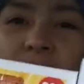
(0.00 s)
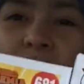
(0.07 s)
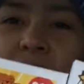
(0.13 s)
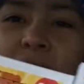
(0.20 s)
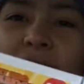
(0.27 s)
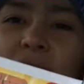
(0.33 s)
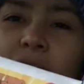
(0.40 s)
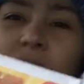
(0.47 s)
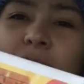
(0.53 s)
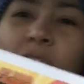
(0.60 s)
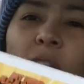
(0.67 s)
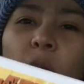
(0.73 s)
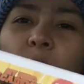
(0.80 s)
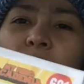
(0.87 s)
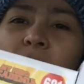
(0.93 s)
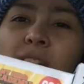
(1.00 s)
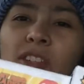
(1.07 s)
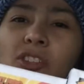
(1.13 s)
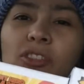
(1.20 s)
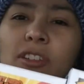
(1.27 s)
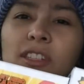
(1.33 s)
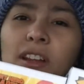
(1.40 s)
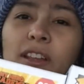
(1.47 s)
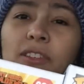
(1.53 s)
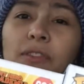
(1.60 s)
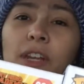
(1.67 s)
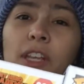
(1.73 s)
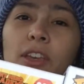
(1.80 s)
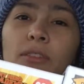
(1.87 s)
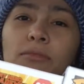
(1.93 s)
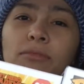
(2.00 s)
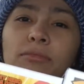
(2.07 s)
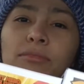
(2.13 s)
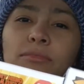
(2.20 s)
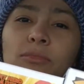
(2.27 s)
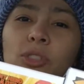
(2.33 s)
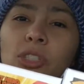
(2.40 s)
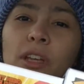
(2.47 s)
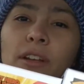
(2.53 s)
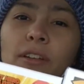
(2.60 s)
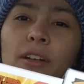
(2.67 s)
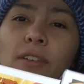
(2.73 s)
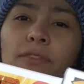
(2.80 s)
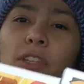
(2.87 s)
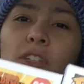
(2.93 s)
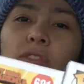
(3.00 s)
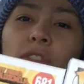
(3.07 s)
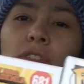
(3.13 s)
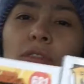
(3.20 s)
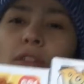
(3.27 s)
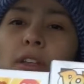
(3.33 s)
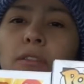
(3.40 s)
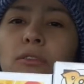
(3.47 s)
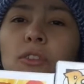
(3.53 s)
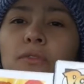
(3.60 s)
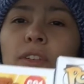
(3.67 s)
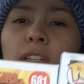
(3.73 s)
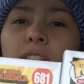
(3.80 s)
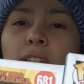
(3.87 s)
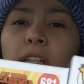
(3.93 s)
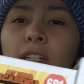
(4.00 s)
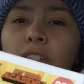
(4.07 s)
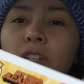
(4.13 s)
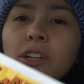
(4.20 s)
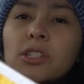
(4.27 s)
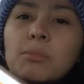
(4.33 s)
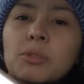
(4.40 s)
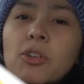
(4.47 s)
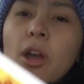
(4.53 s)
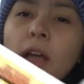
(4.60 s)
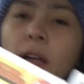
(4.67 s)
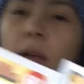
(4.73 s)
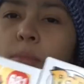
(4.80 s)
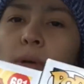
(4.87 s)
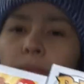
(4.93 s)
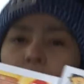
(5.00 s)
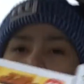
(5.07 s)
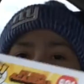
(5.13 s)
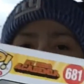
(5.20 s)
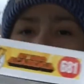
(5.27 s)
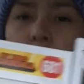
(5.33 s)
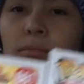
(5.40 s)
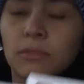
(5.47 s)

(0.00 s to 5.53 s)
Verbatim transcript: All right, guys. Hope you guys enjoyed today's video. We're signing off. Thanks for tuning in. Don't forget to like, share, subscribe. Peace.